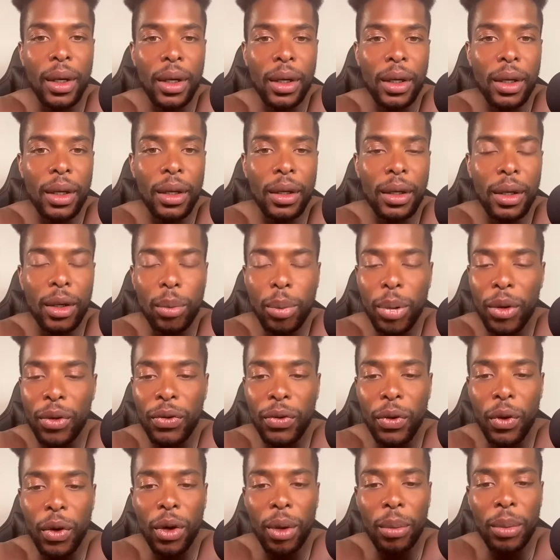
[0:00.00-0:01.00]
You're, you're
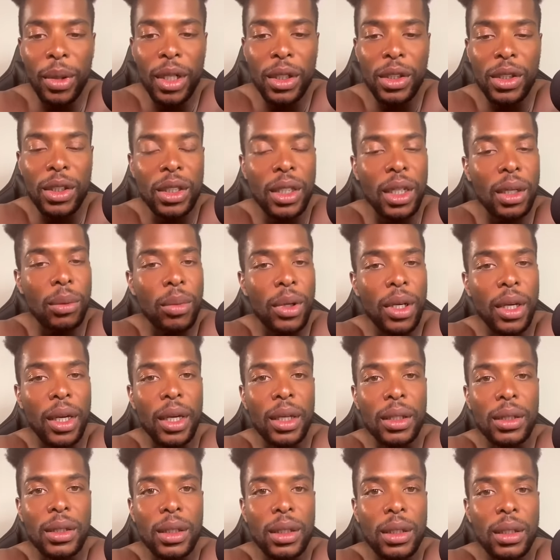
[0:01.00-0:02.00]
performing and shit. But
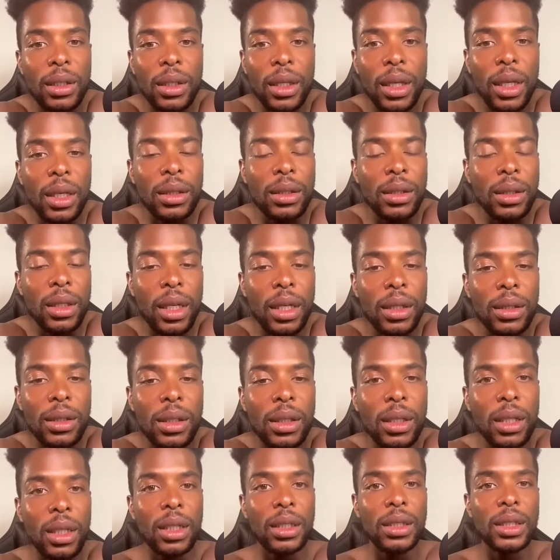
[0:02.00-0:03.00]
get to the get get to
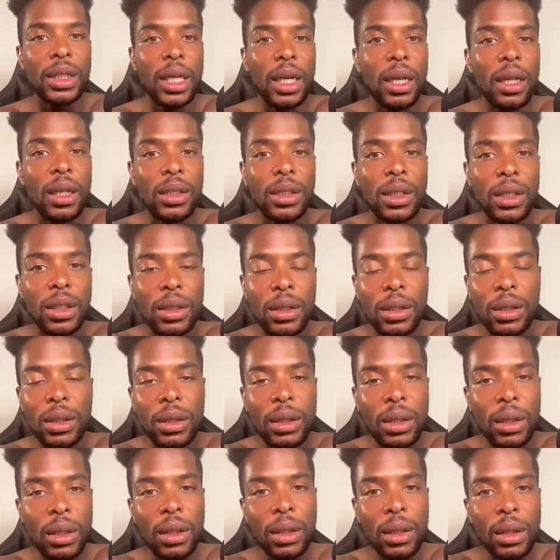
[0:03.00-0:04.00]
the intelligence.
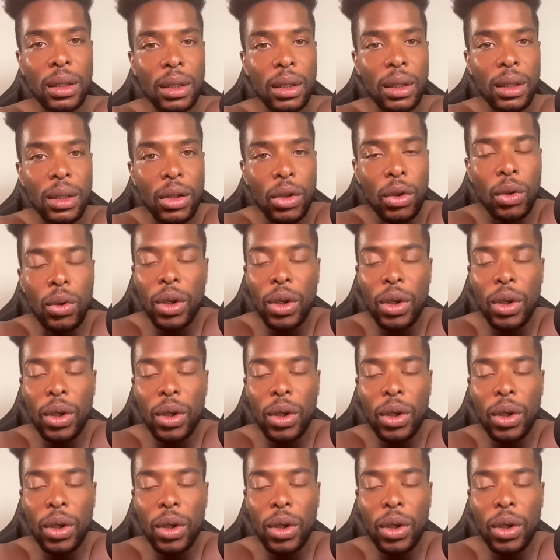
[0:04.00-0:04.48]
You